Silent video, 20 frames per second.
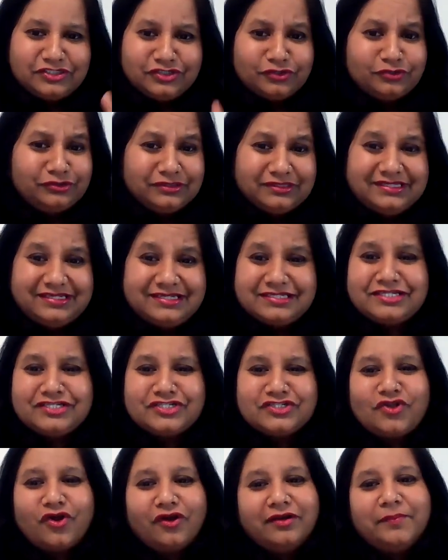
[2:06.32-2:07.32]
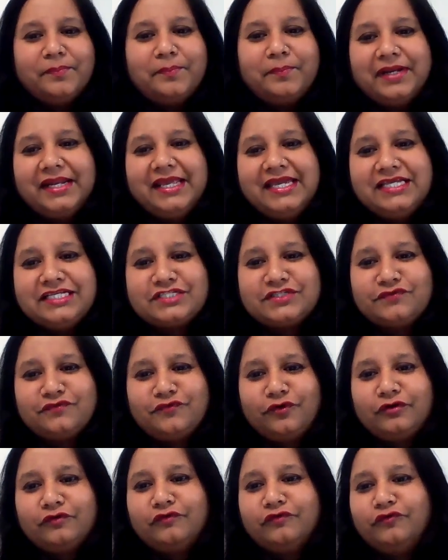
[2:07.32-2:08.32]
so this is not a place
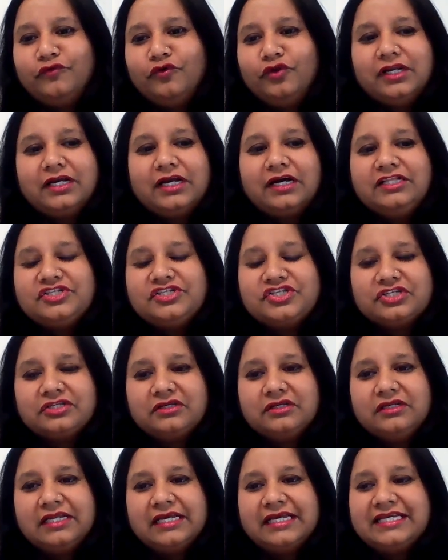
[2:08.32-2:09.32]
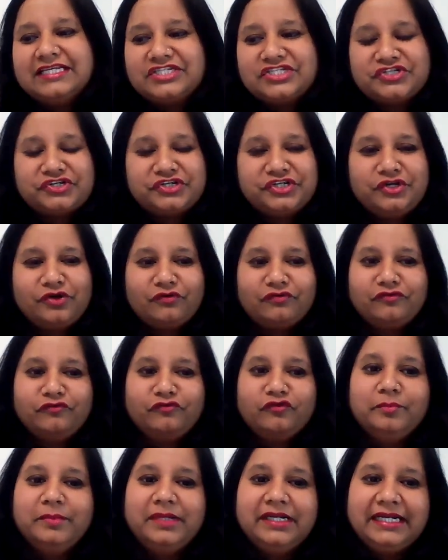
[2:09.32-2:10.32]
for a full cultural history of
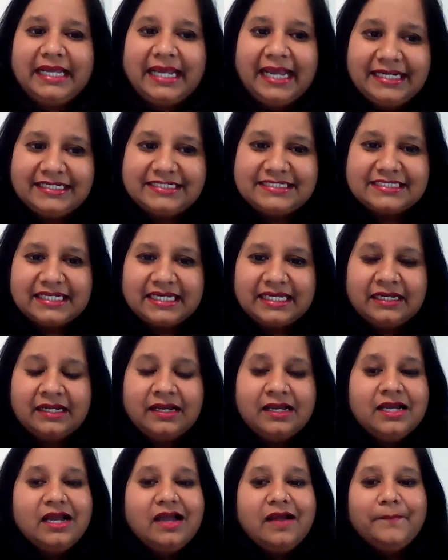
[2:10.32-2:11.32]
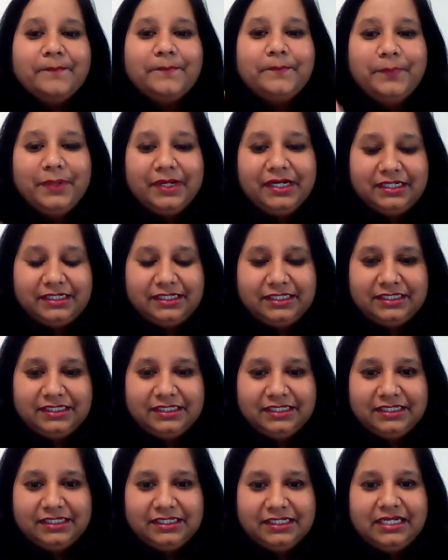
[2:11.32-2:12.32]
woman hating but
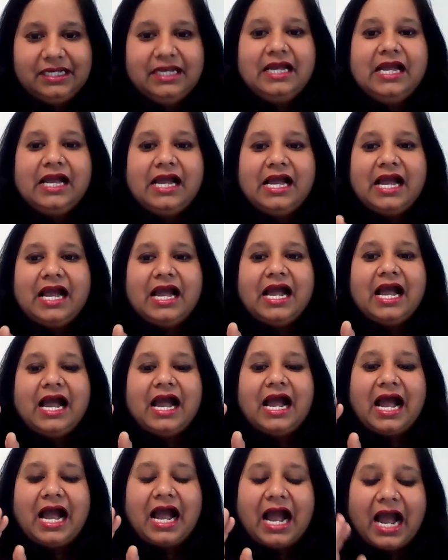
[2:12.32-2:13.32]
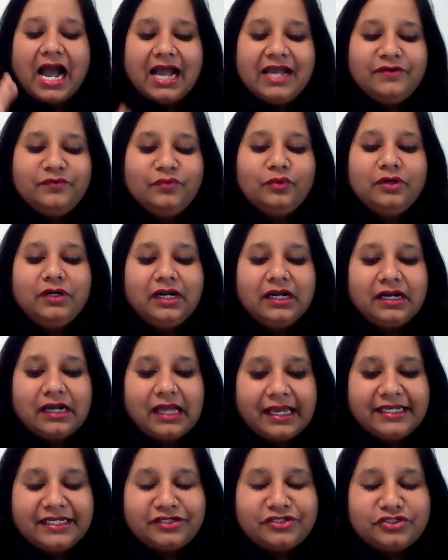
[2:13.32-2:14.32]
i would
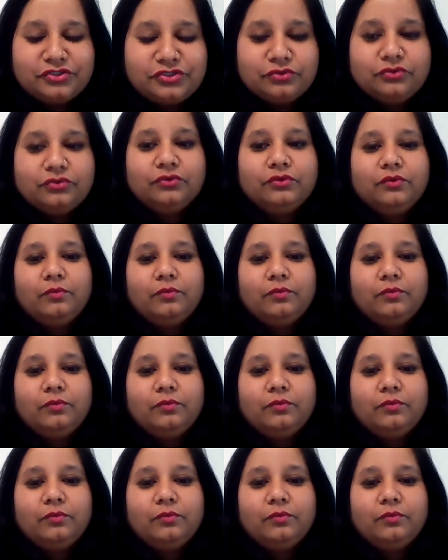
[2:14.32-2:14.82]
like to